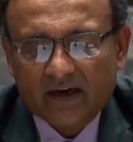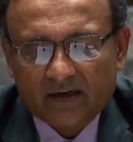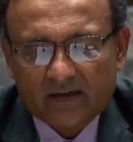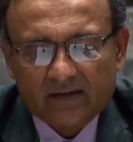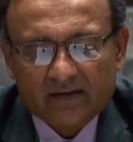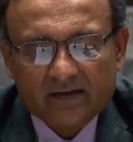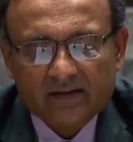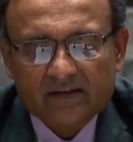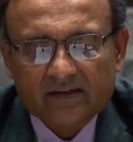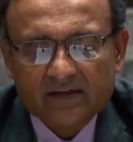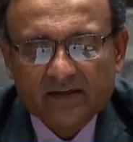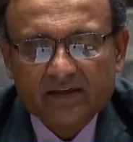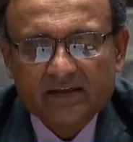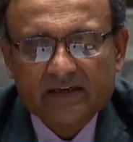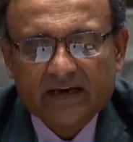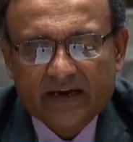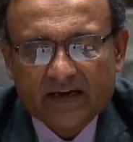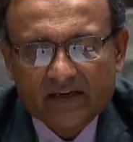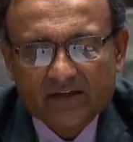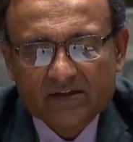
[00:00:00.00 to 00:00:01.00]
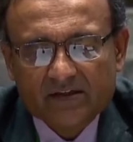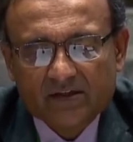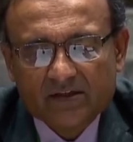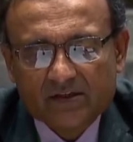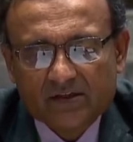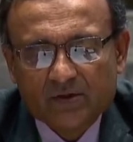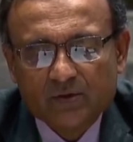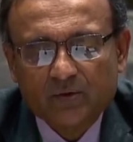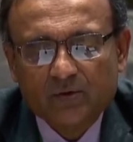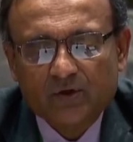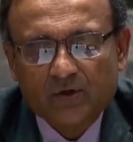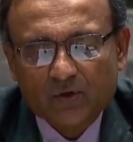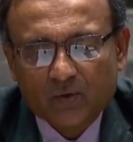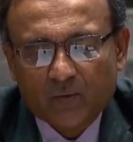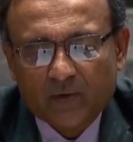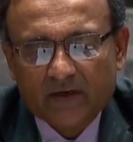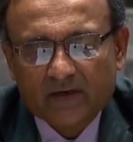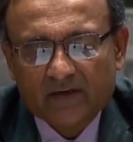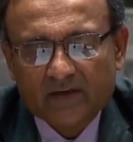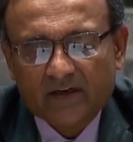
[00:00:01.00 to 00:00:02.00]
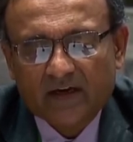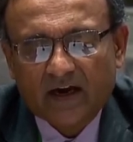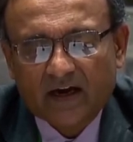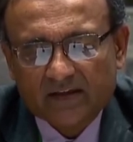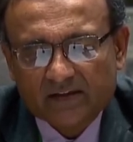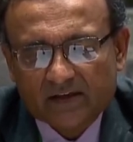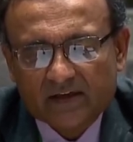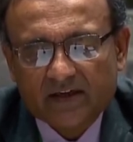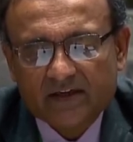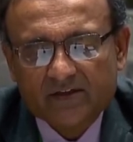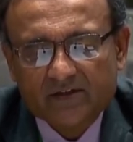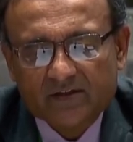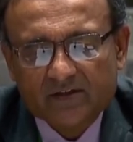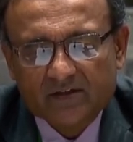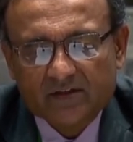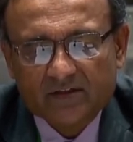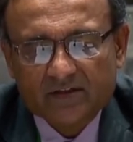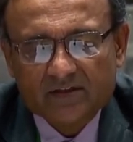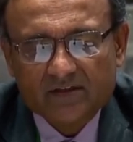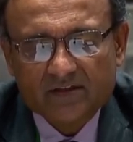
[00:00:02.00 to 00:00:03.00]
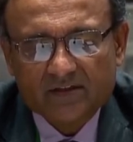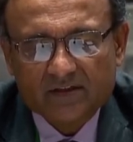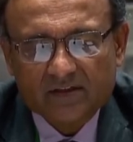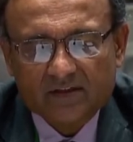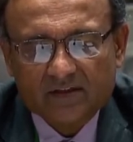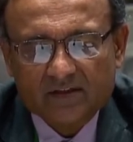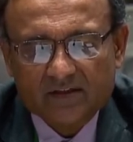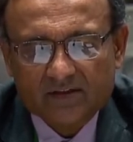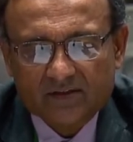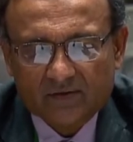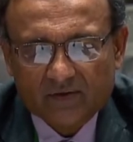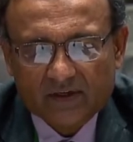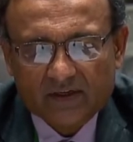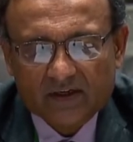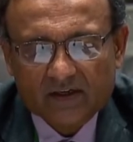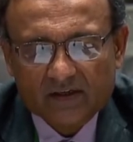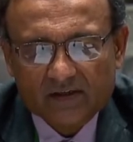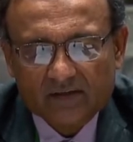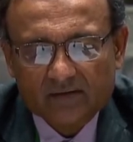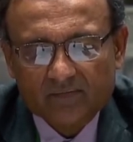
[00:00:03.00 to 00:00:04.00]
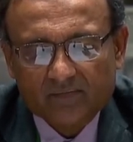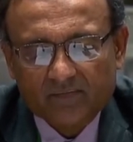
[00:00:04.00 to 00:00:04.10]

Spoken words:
unhindered access to UN and other agencies in this regard.